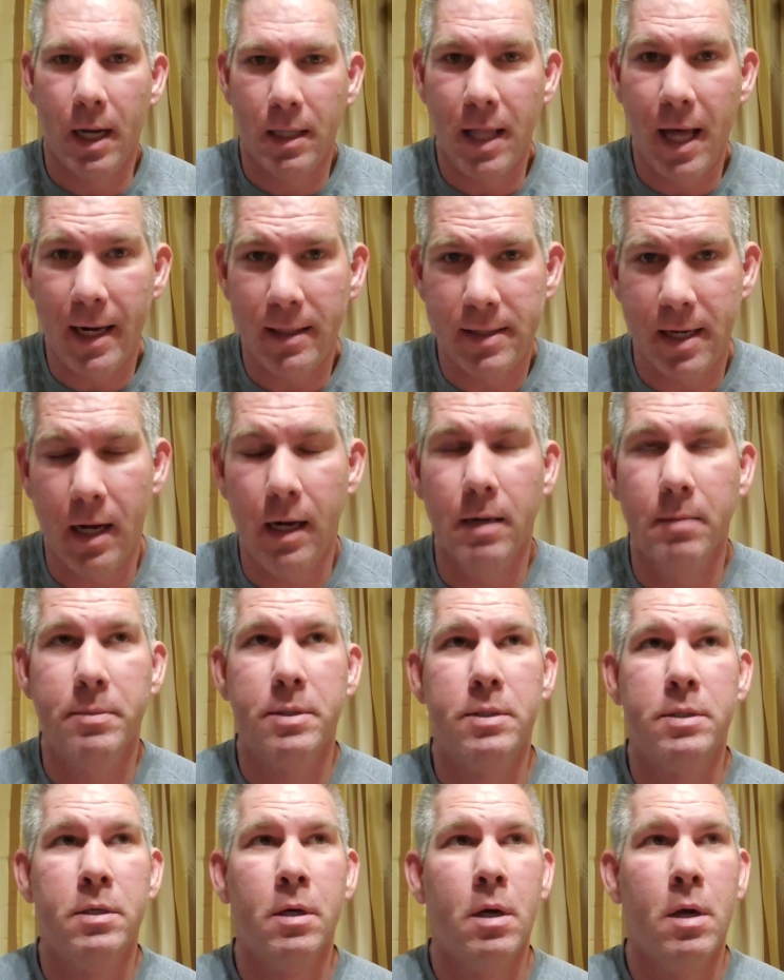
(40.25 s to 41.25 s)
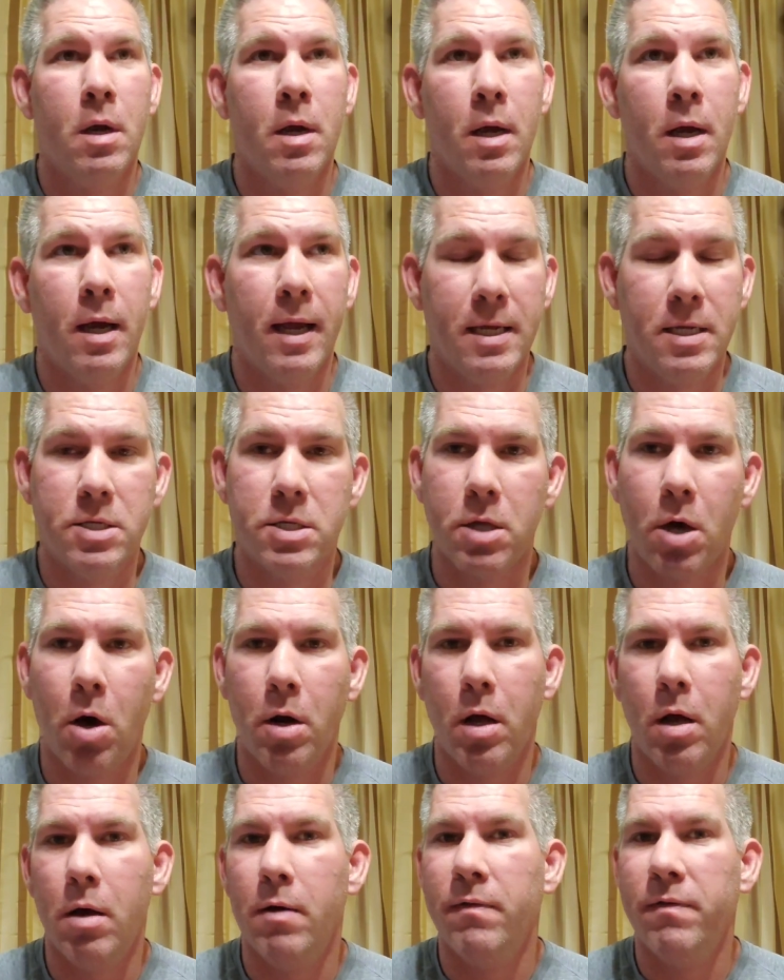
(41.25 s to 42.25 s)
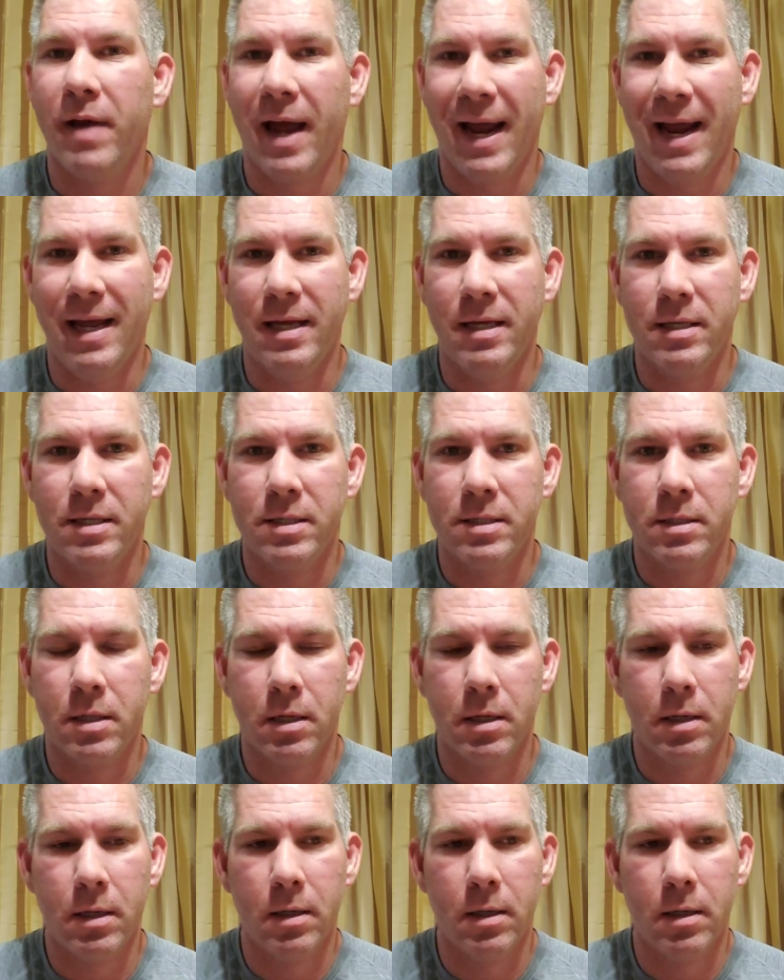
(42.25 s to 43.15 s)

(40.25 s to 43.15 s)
a lot of times is thought of as